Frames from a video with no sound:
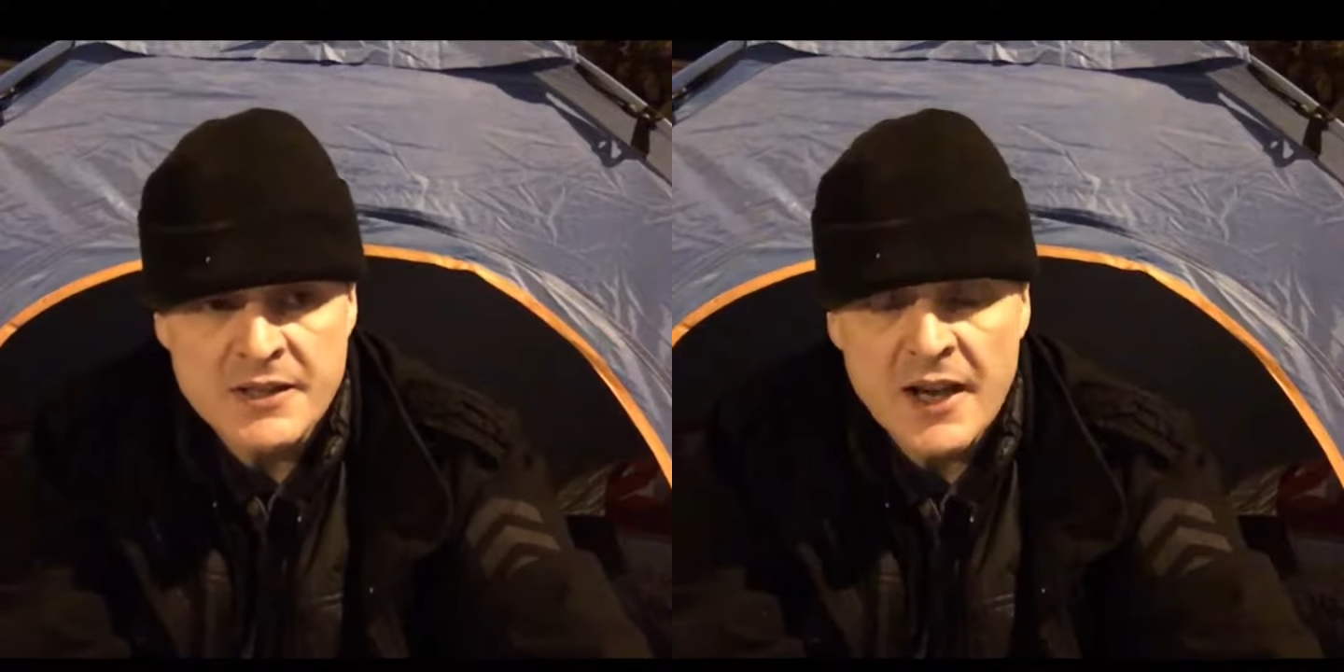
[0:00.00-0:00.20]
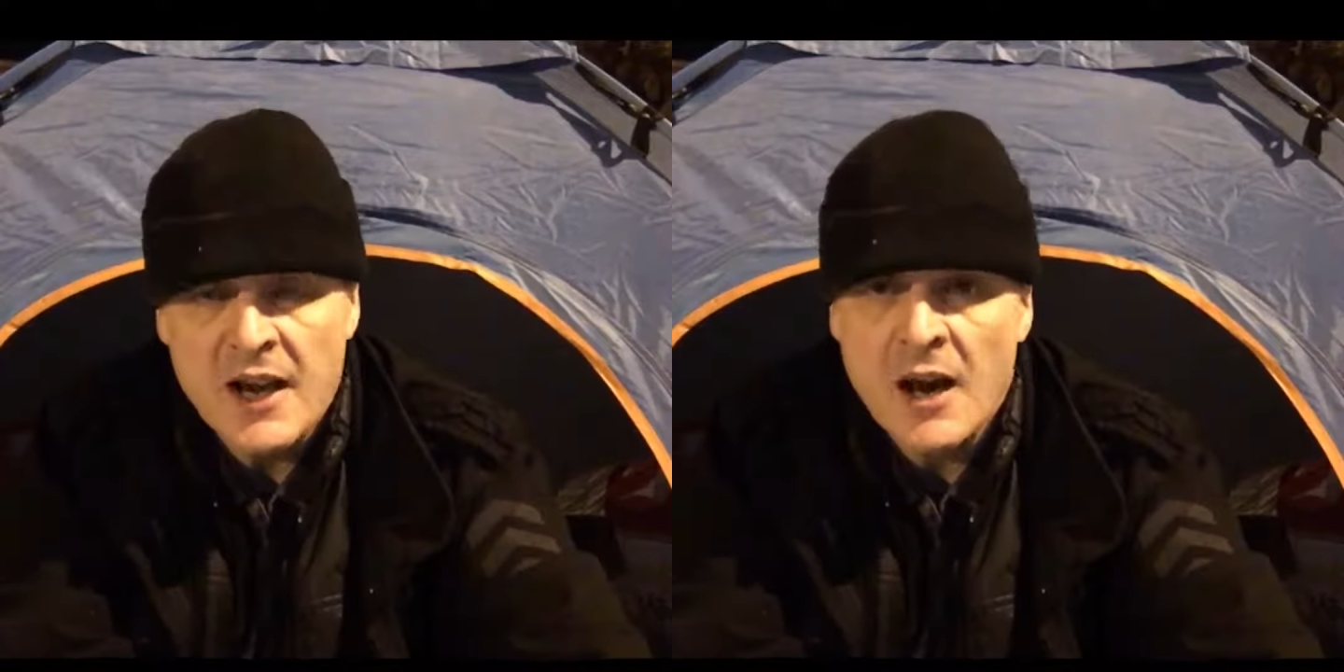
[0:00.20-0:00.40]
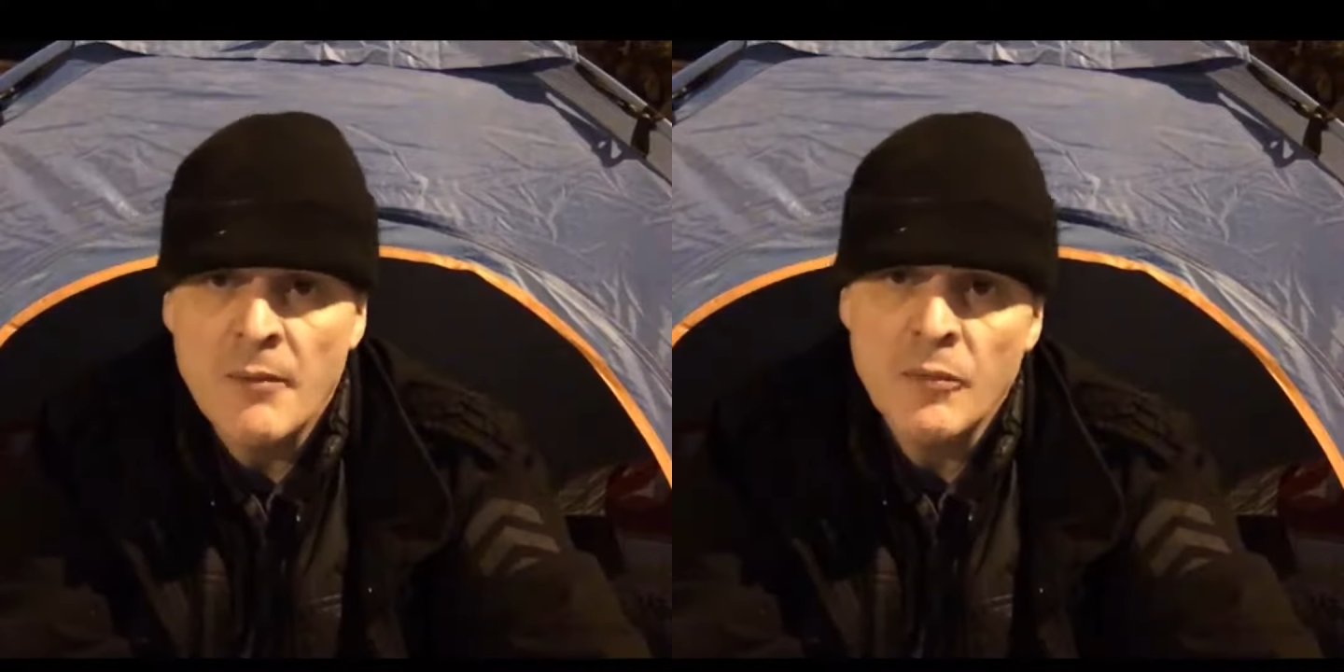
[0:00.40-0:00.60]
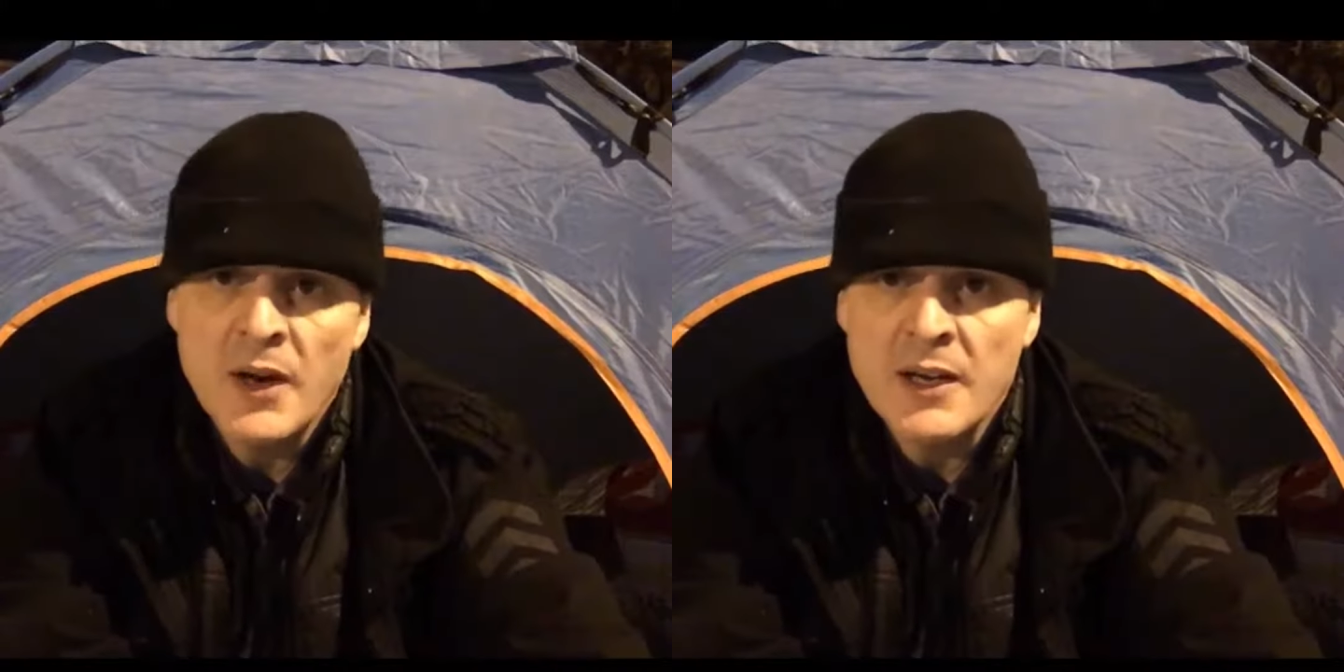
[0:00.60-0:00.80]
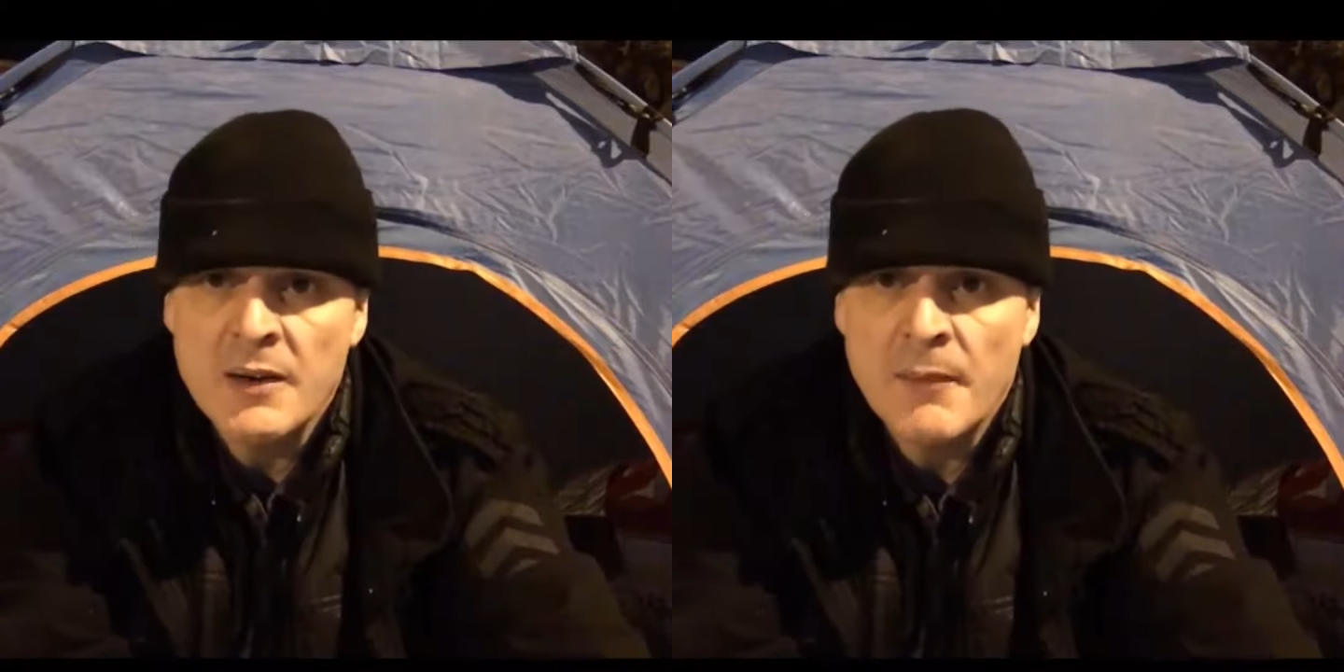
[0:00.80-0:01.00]
I'm
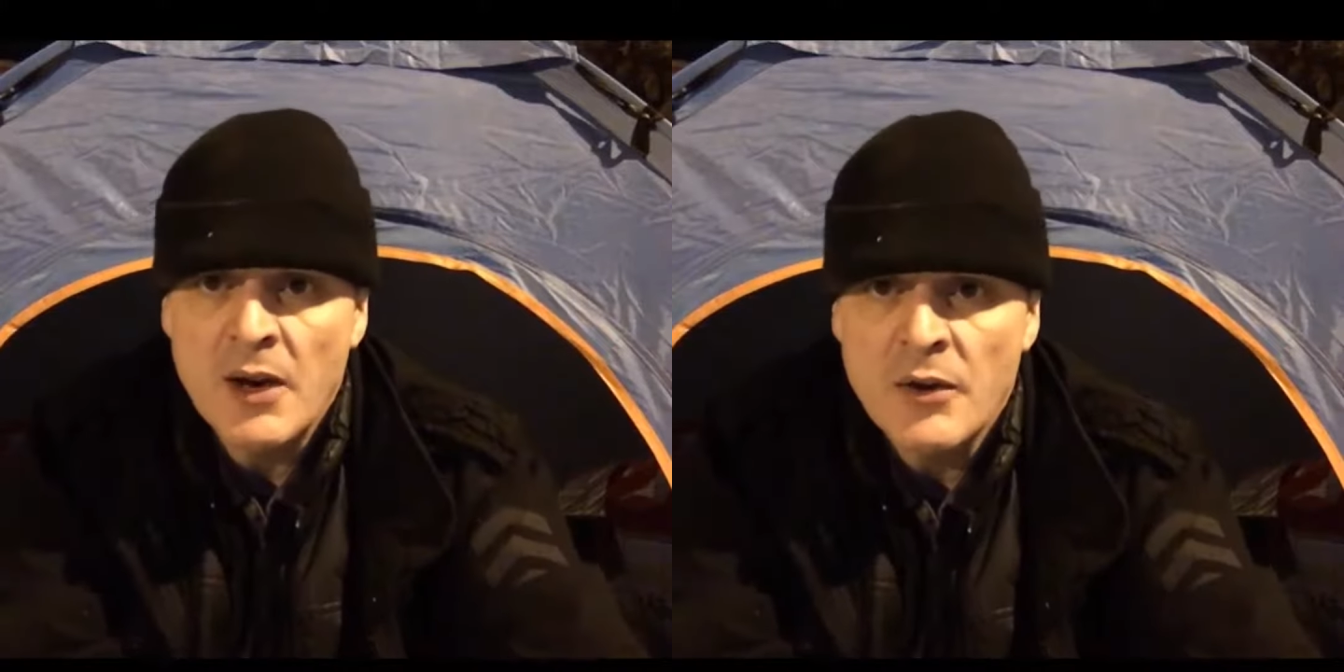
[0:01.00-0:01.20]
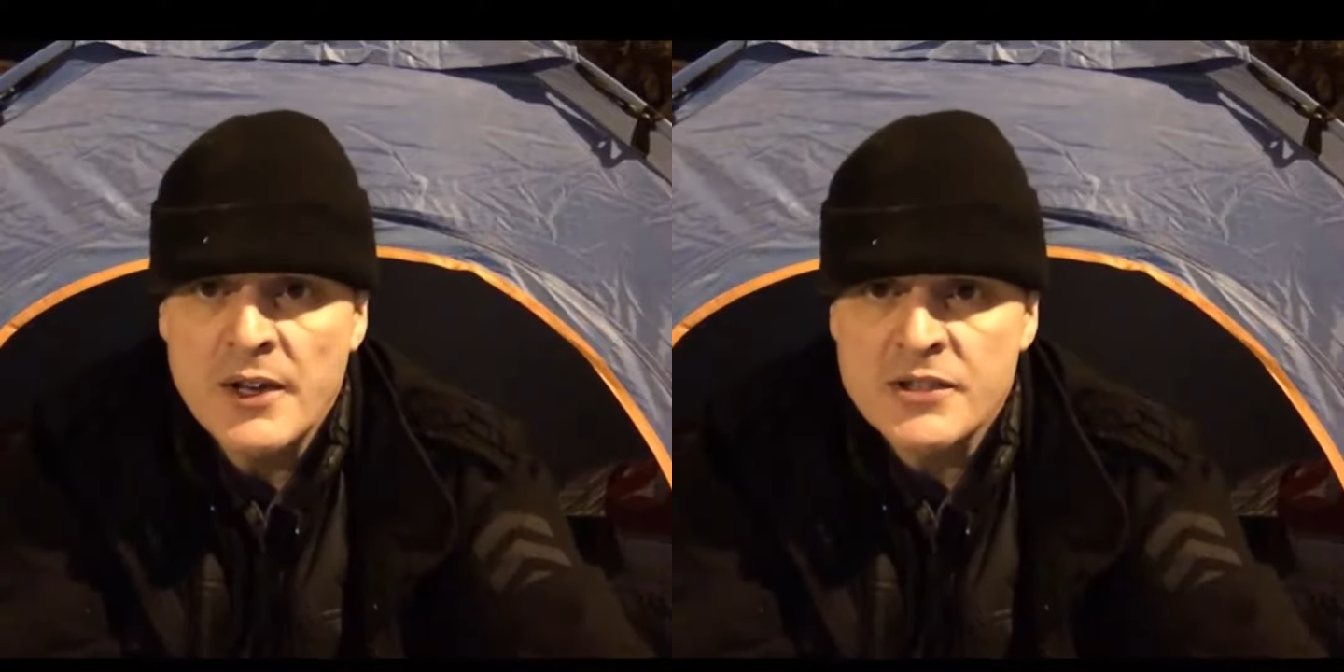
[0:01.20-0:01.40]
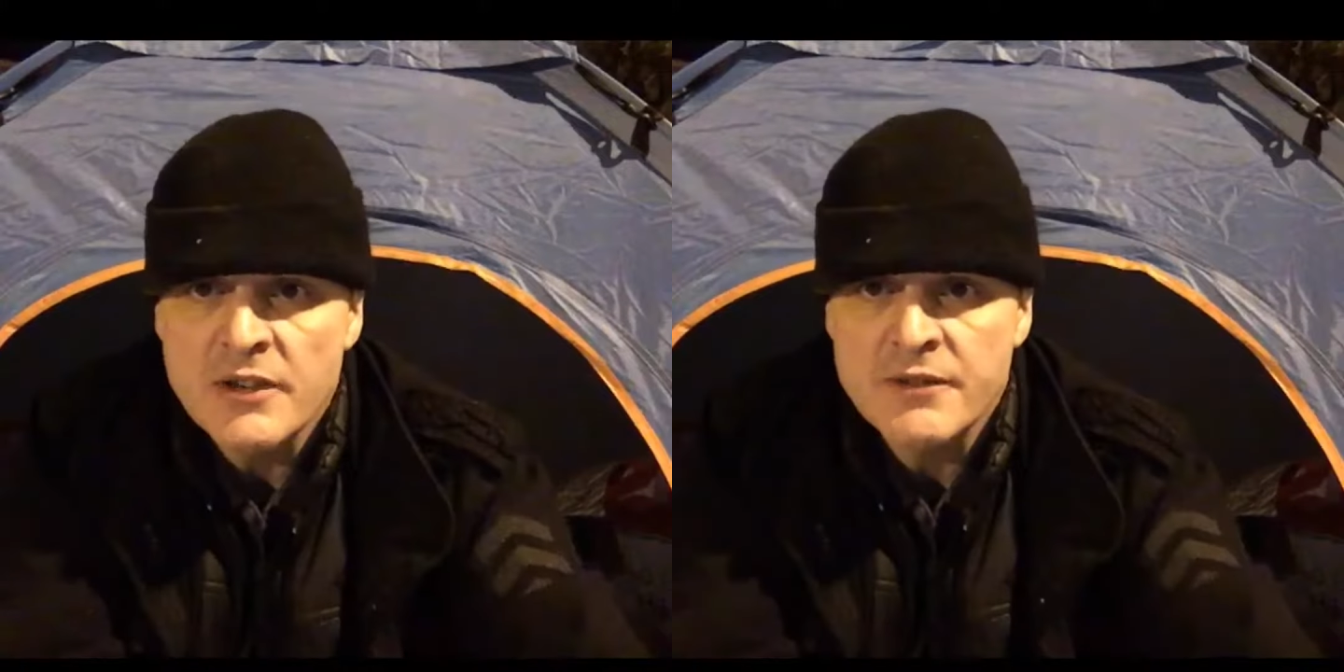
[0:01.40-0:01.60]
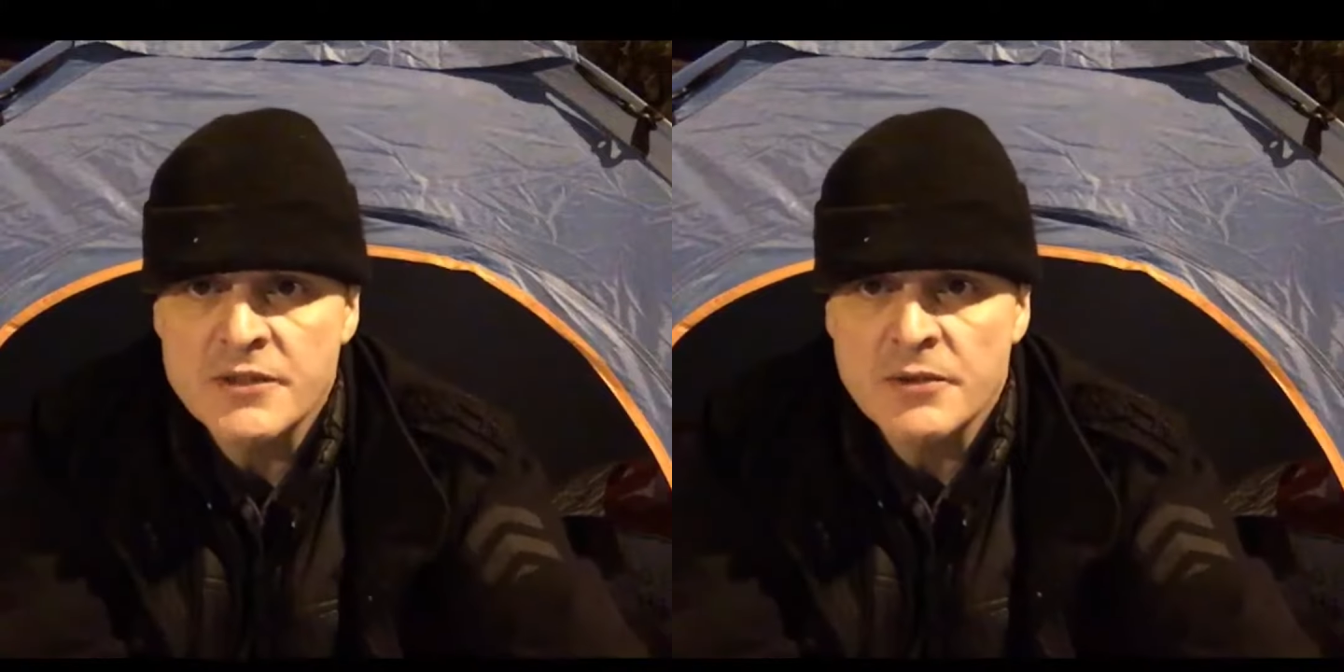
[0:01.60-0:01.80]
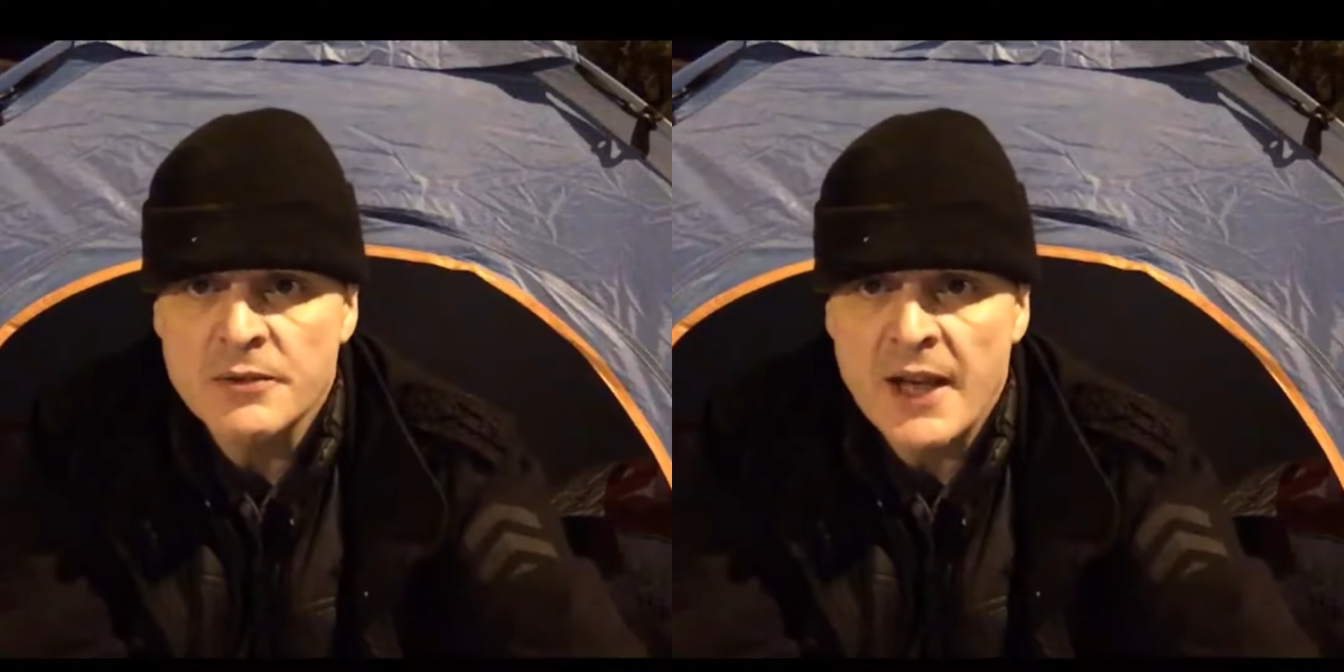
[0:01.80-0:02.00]
working in my lawyer's
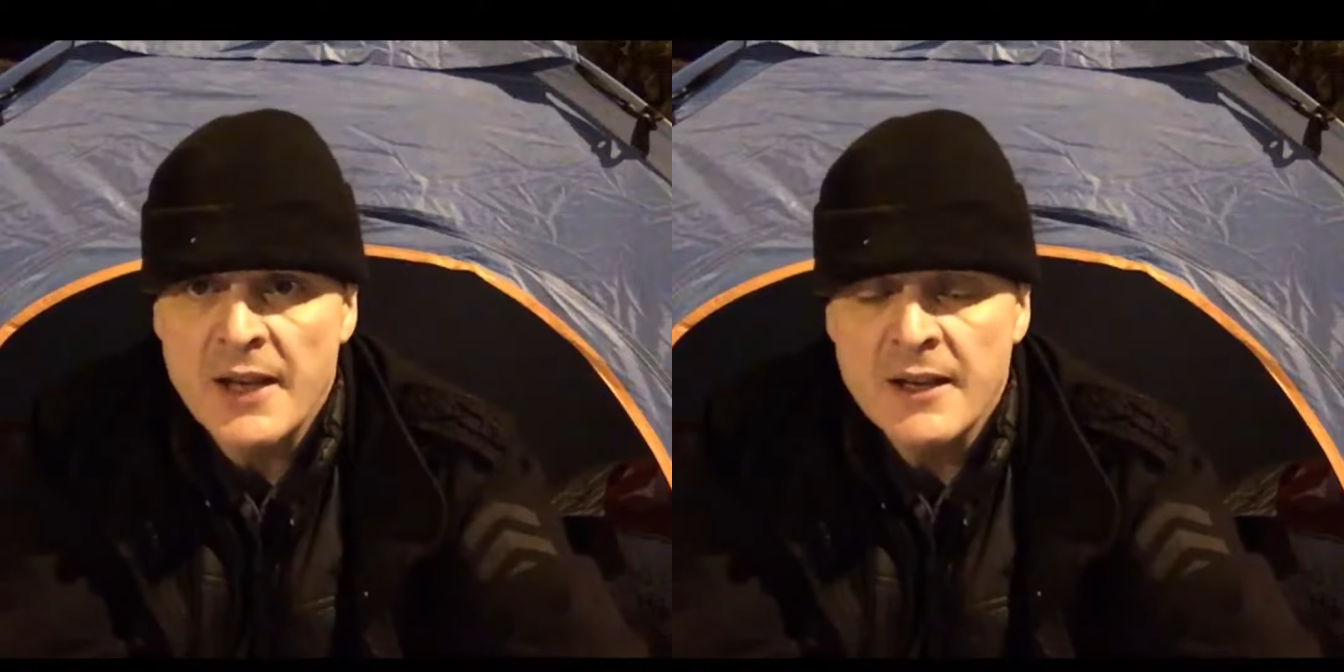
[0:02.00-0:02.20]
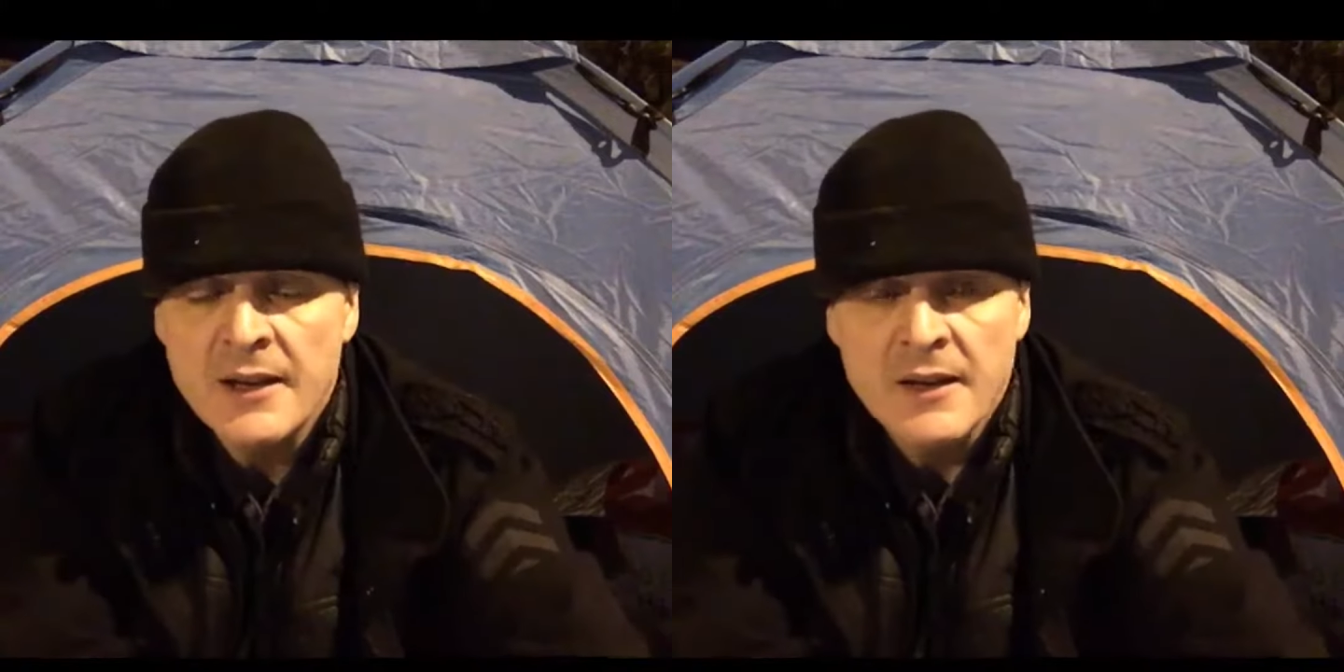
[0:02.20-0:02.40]
office all day.